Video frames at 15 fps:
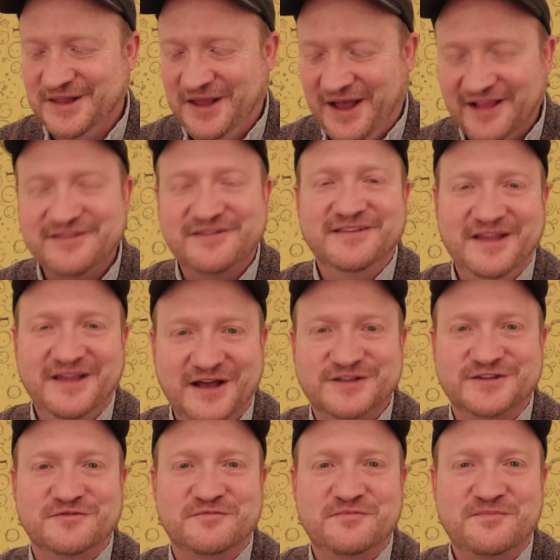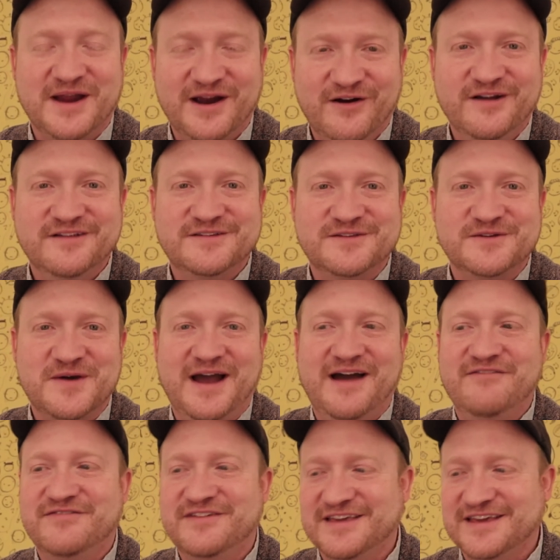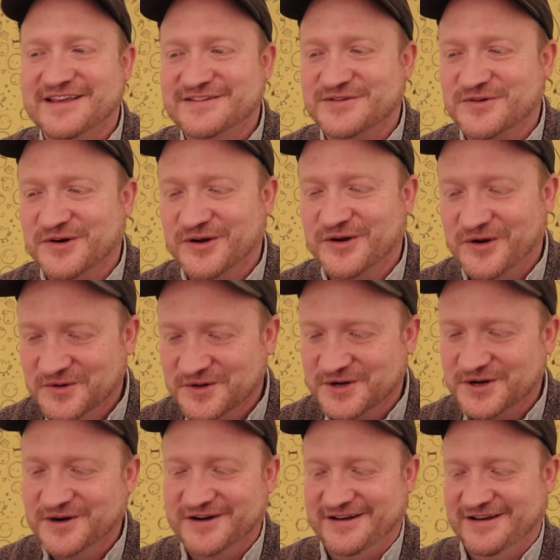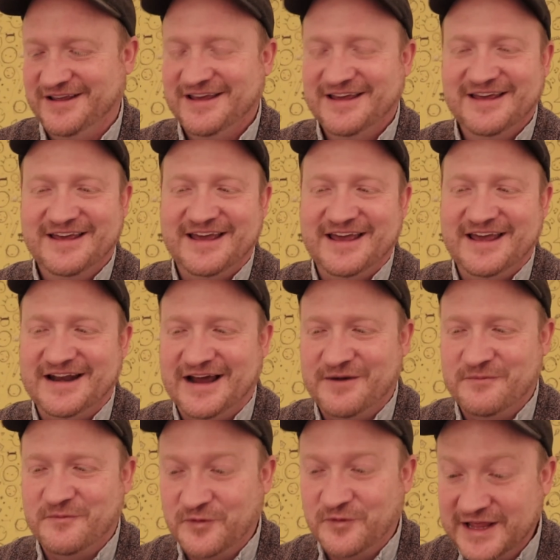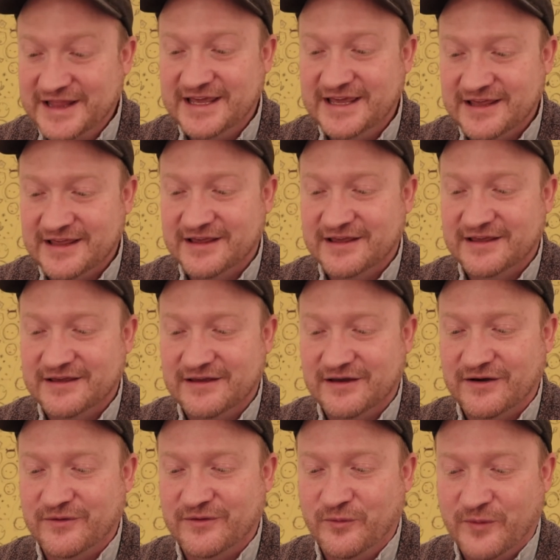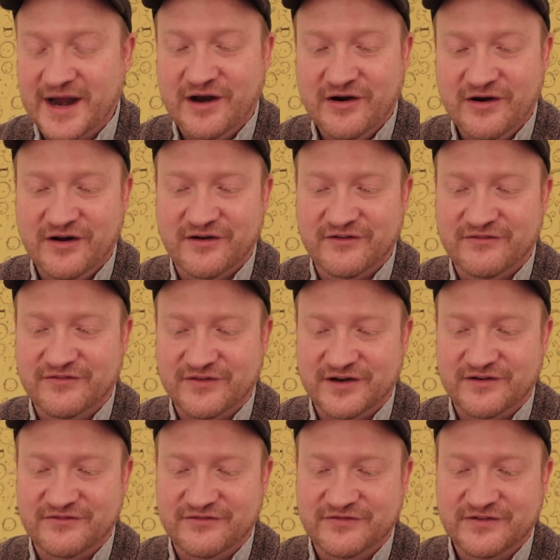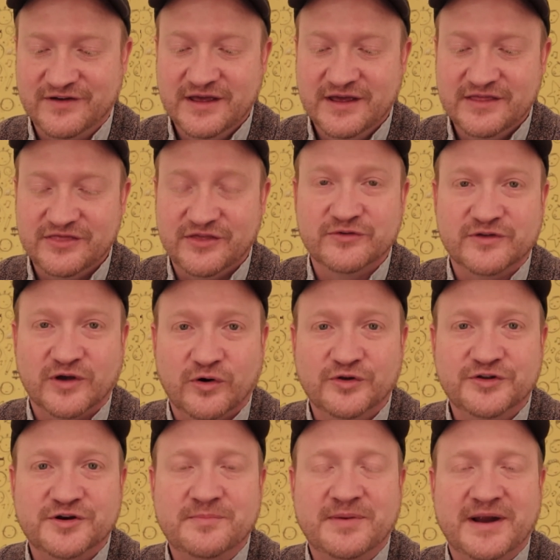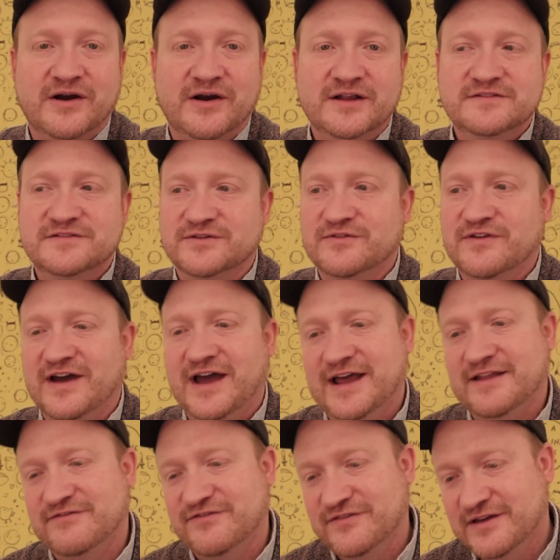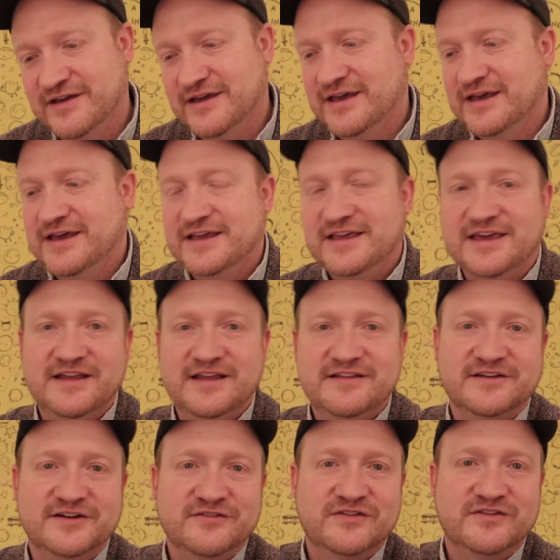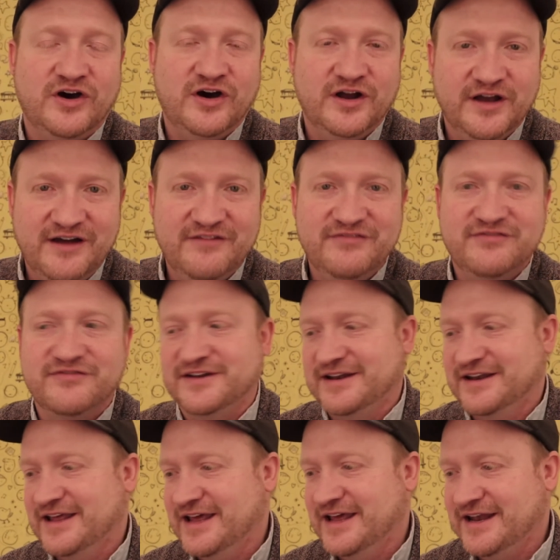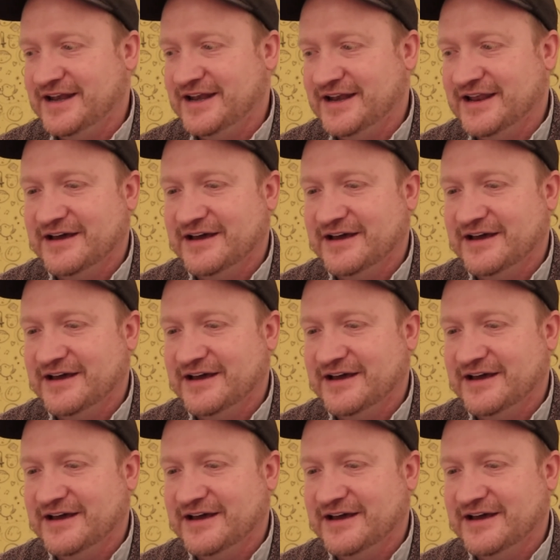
and lots of parents who have kids who are older, and I'm really aware of those older parents who have kids that have gone off and